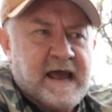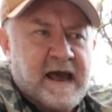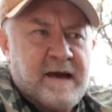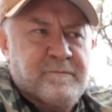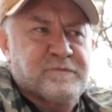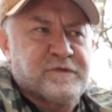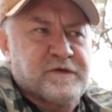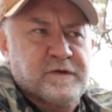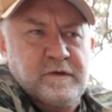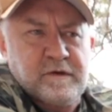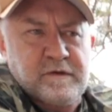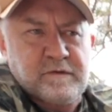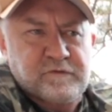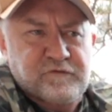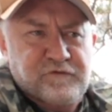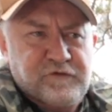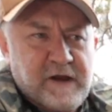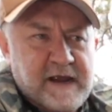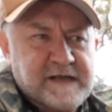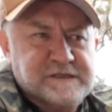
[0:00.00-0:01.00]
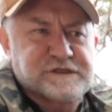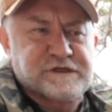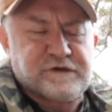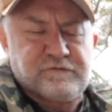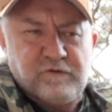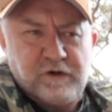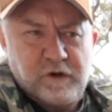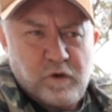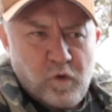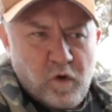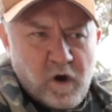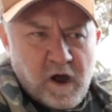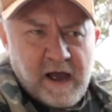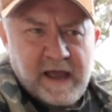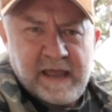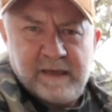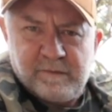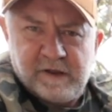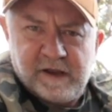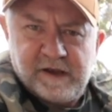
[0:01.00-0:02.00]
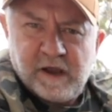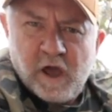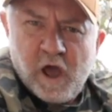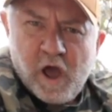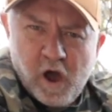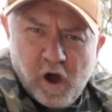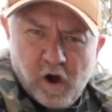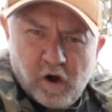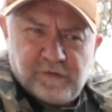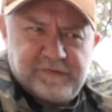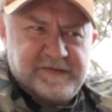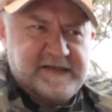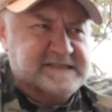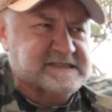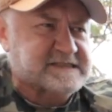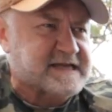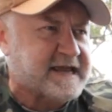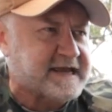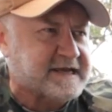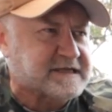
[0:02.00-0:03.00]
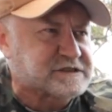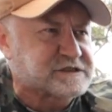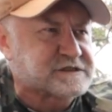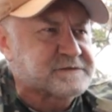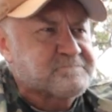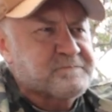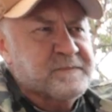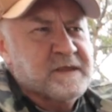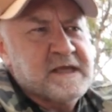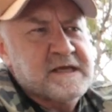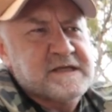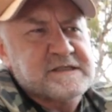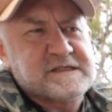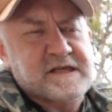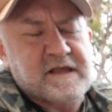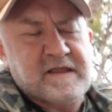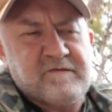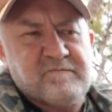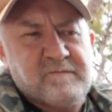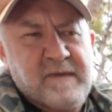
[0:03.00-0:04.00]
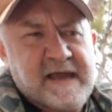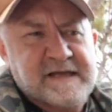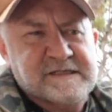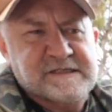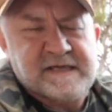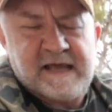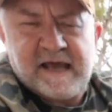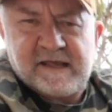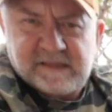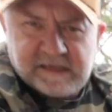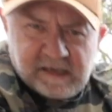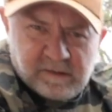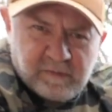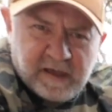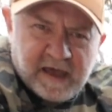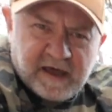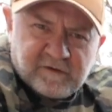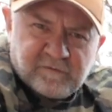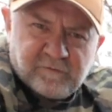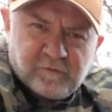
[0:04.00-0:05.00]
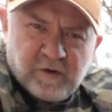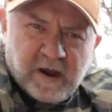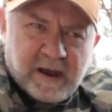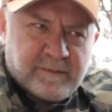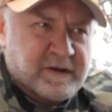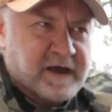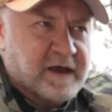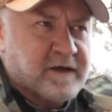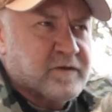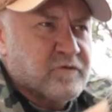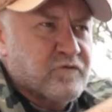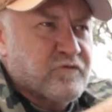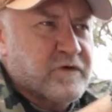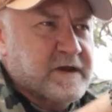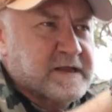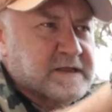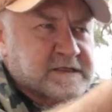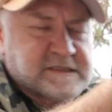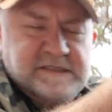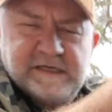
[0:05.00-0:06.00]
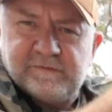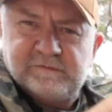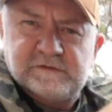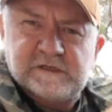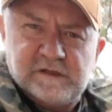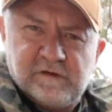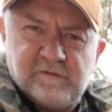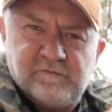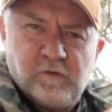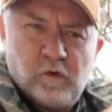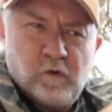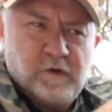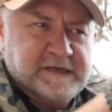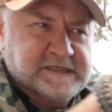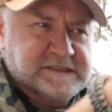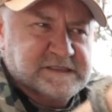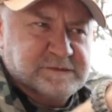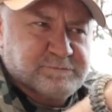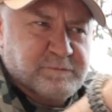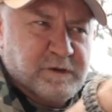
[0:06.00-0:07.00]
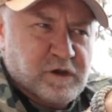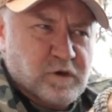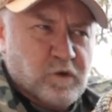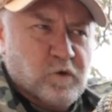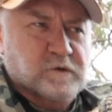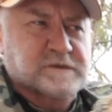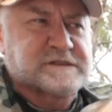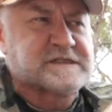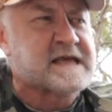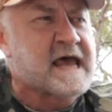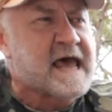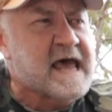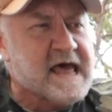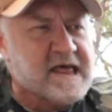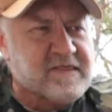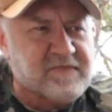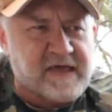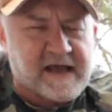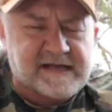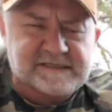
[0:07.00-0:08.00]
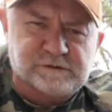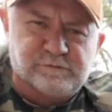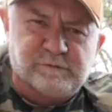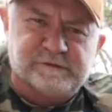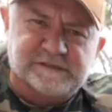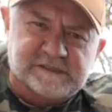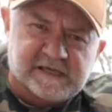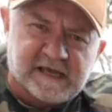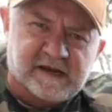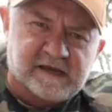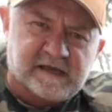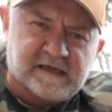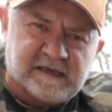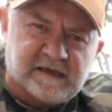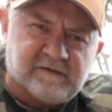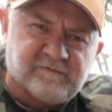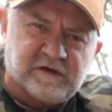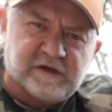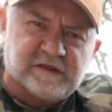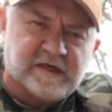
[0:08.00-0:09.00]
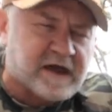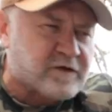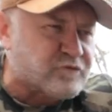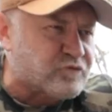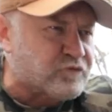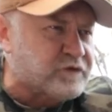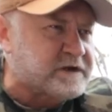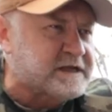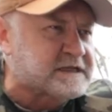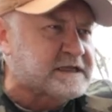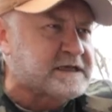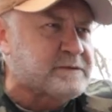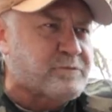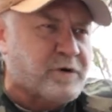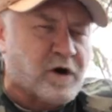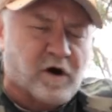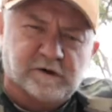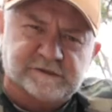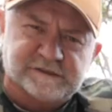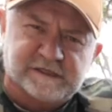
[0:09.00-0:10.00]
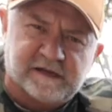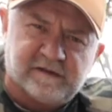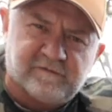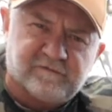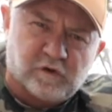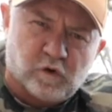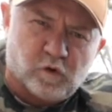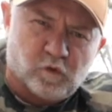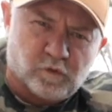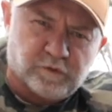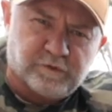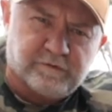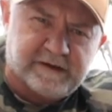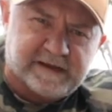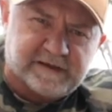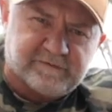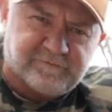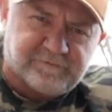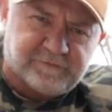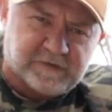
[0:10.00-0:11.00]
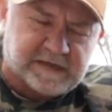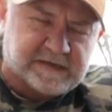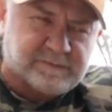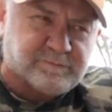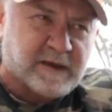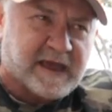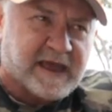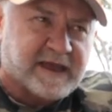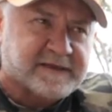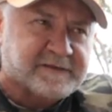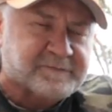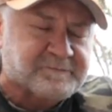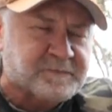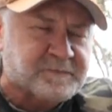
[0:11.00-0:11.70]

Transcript: up the traction requirement on this edge. So they've maxed out the amount of rubber relative to the voids, because that's what's going to give you that really positive cornering feedback.